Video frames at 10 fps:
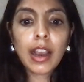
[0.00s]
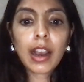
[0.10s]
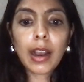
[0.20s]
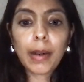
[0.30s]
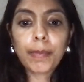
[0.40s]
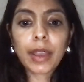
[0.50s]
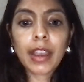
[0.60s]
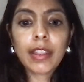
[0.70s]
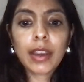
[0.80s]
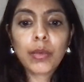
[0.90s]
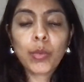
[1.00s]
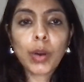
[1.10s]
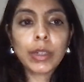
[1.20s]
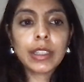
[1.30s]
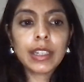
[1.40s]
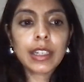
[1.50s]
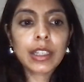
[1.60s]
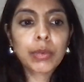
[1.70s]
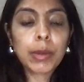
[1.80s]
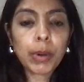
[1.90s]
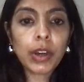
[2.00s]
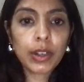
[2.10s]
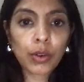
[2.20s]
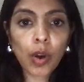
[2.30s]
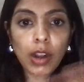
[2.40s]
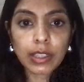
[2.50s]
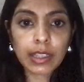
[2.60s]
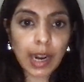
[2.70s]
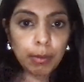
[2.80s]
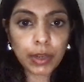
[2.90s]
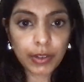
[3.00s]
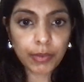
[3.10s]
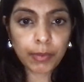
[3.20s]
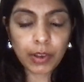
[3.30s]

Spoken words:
And then what we did is we put cross-collaborative